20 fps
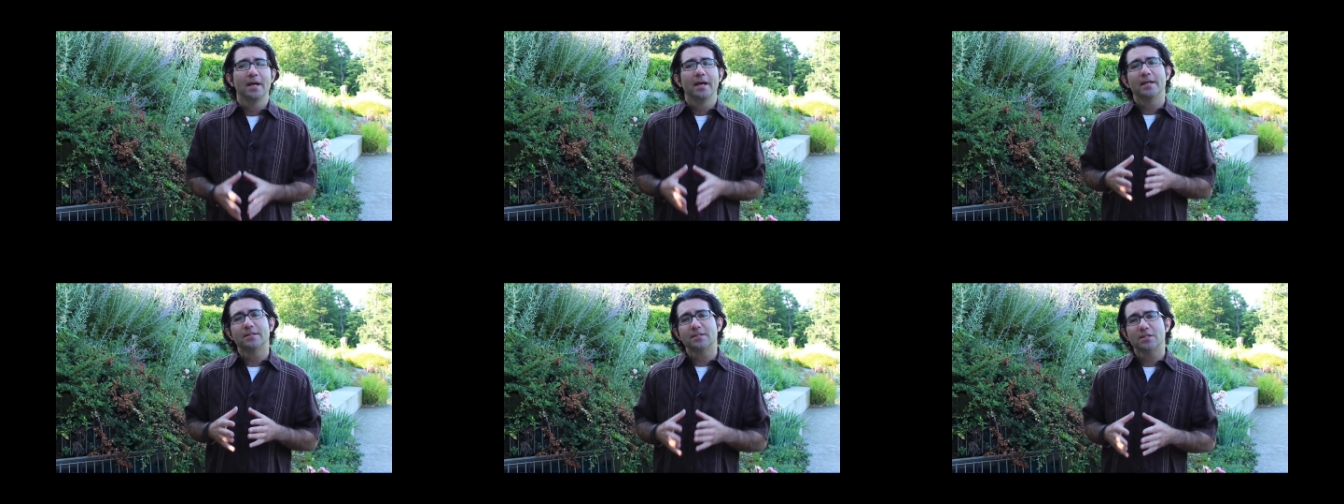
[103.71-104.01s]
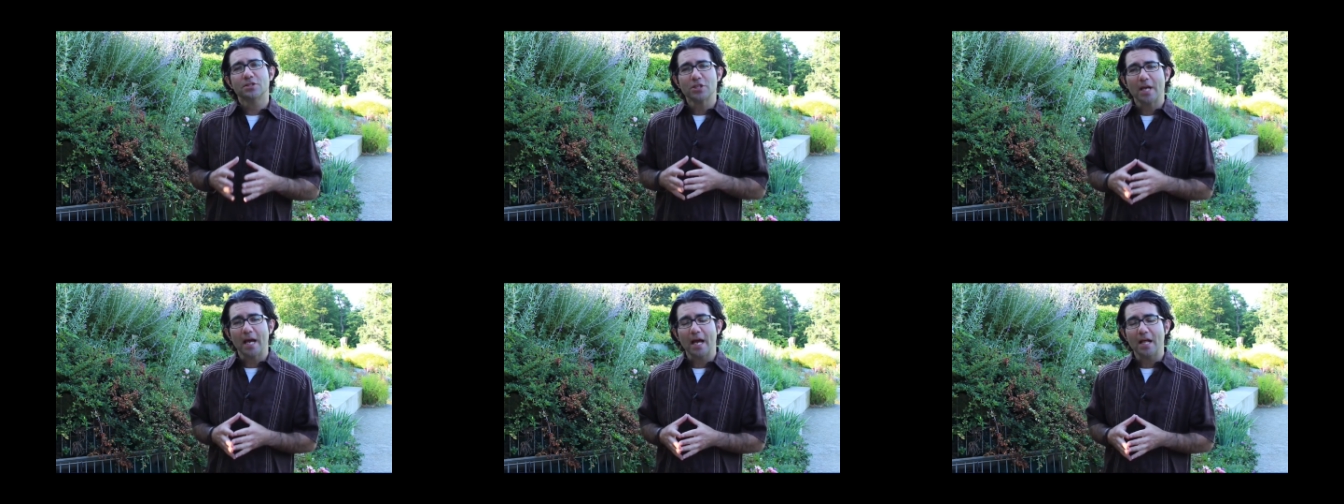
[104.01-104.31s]
It's a
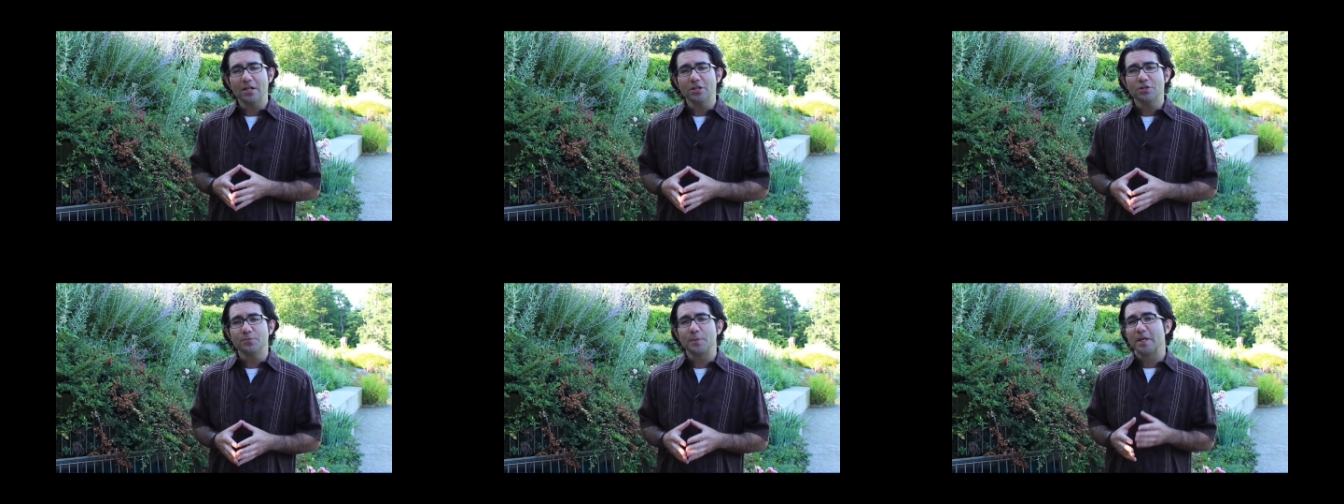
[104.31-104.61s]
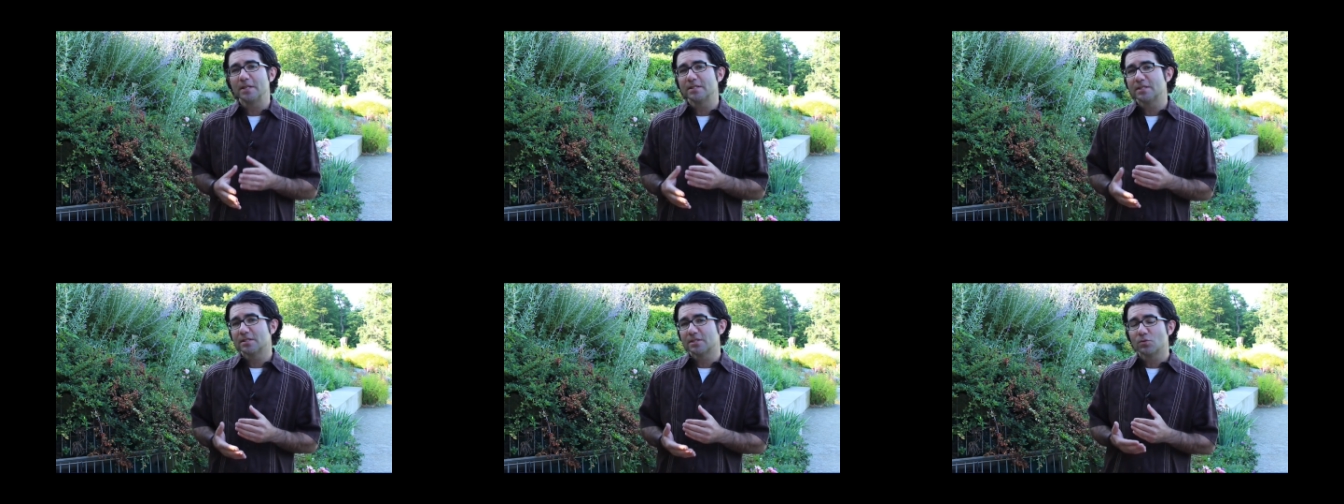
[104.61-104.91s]
challenge
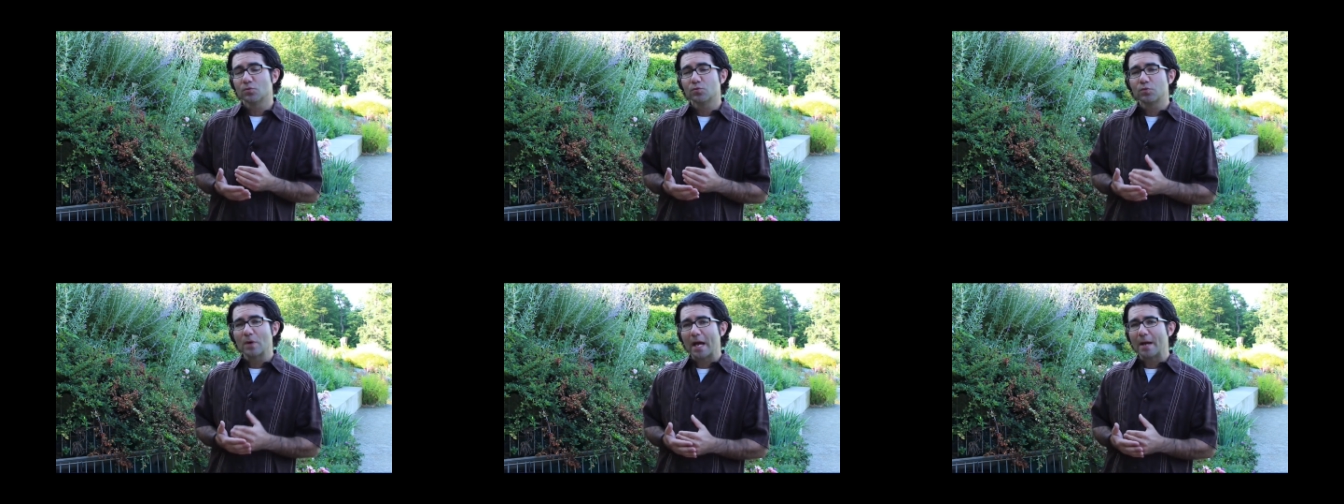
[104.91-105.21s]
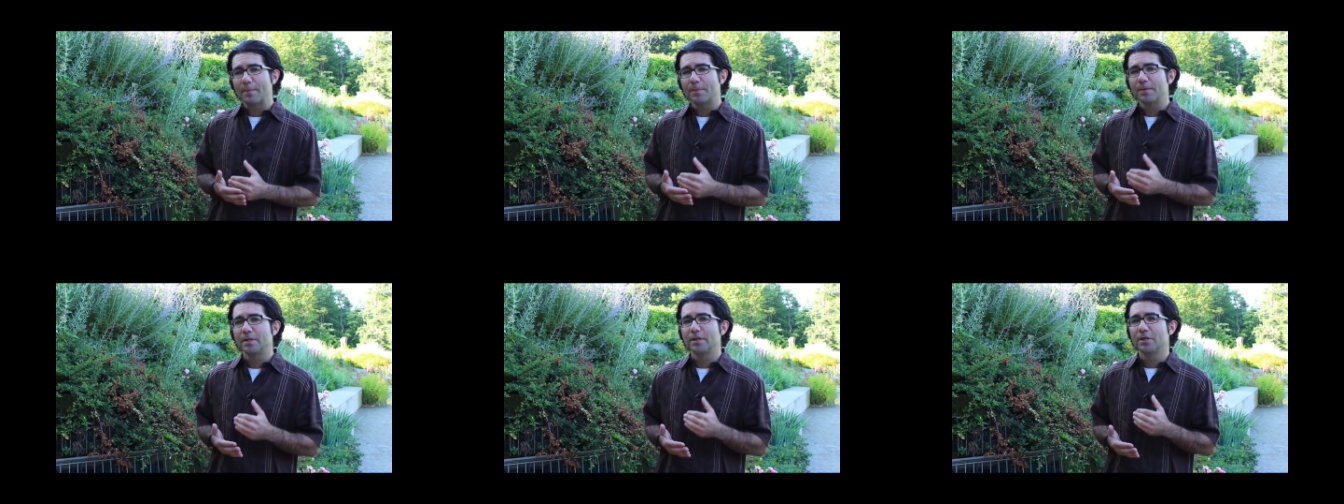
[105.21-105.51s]
because it's a
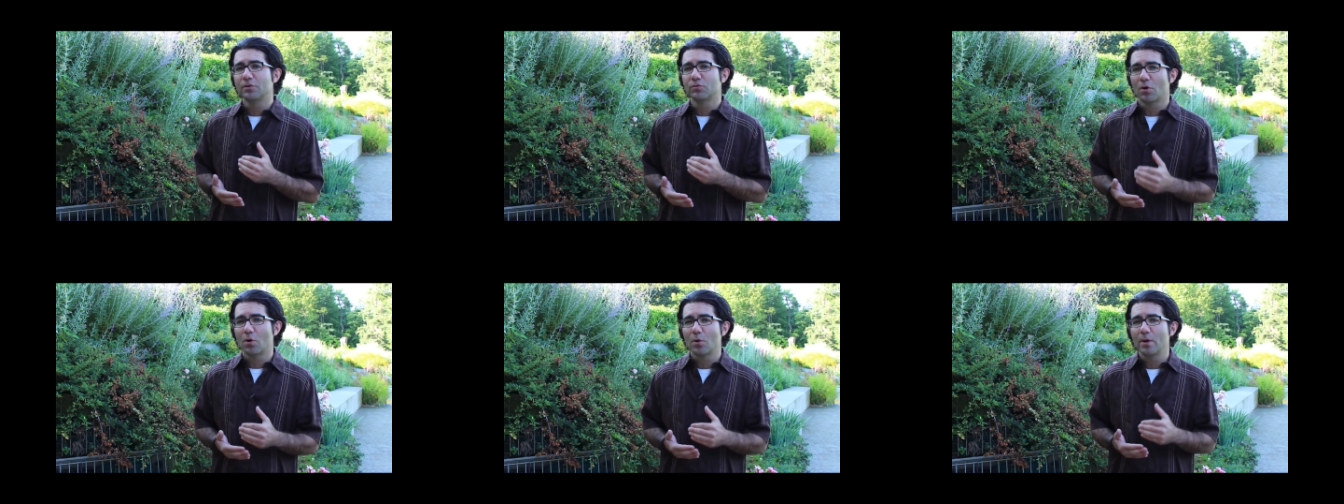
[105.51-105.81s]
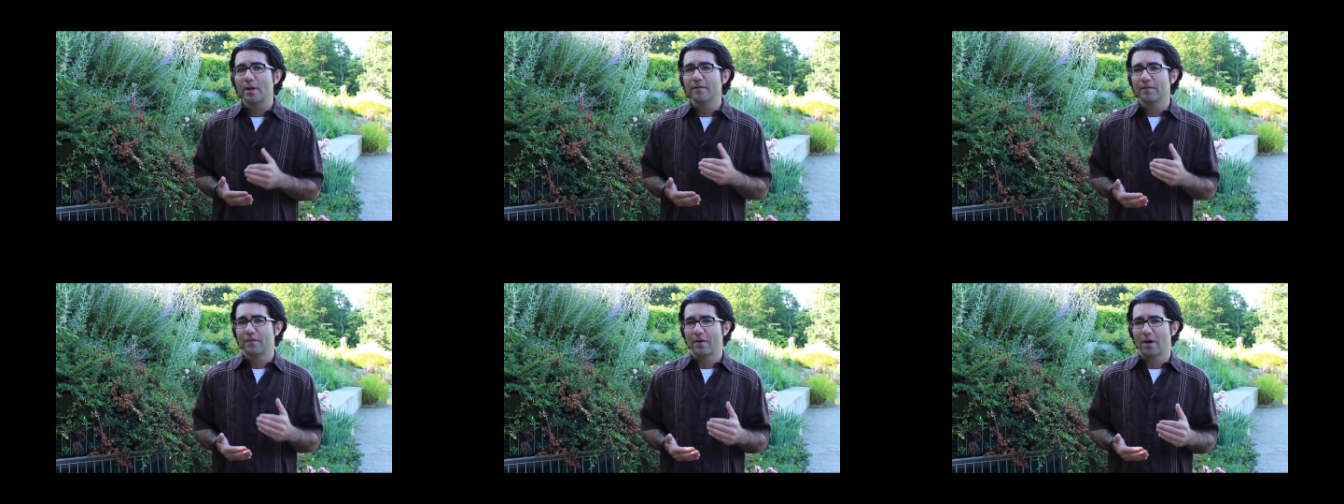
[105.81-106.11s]
rapidly
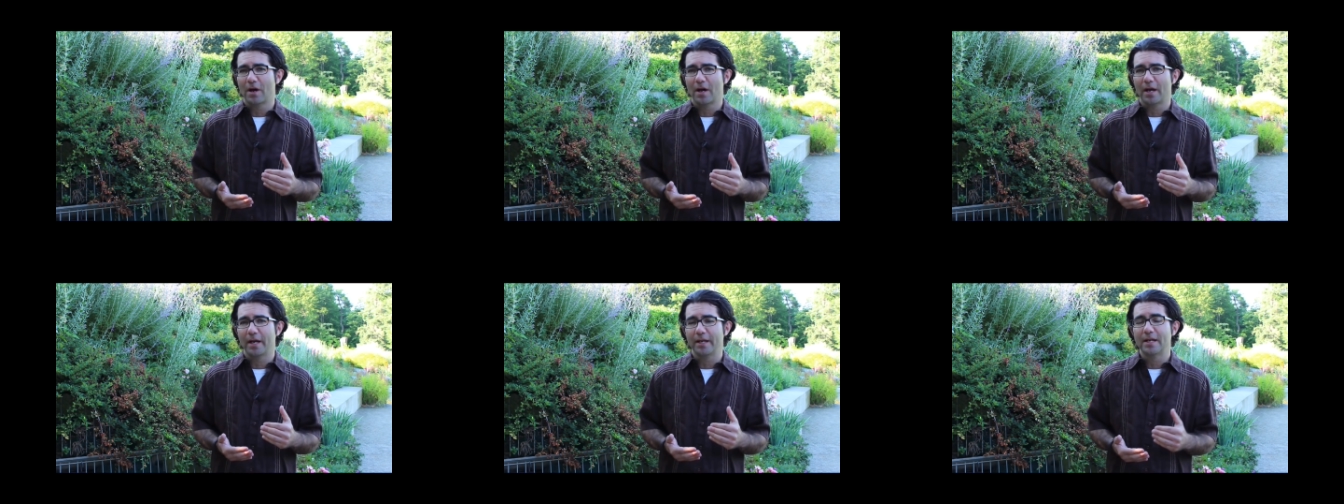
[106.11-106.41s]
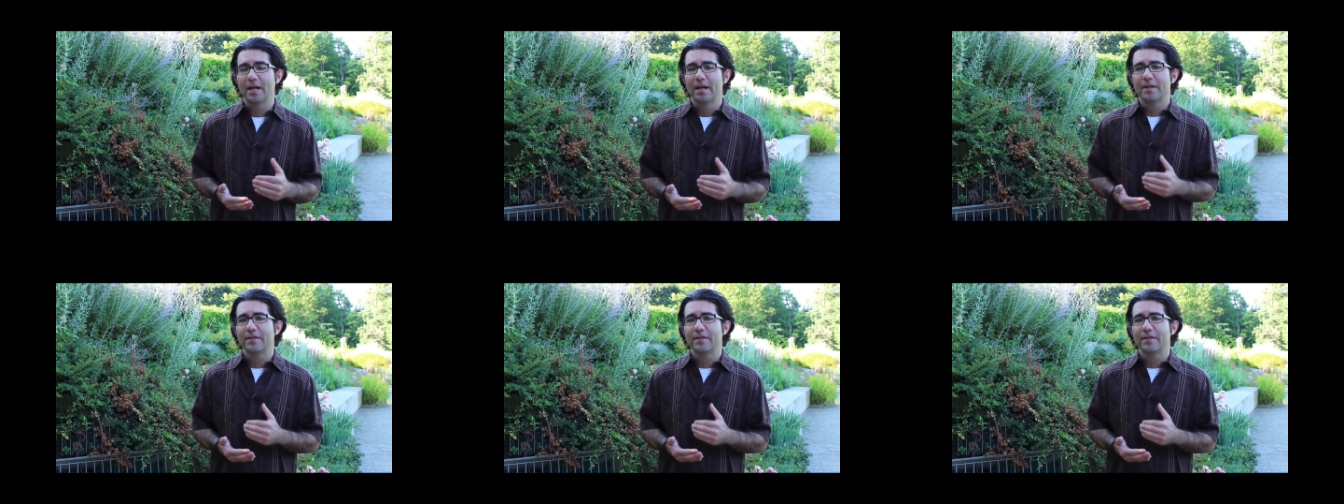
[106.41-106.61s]
growing vine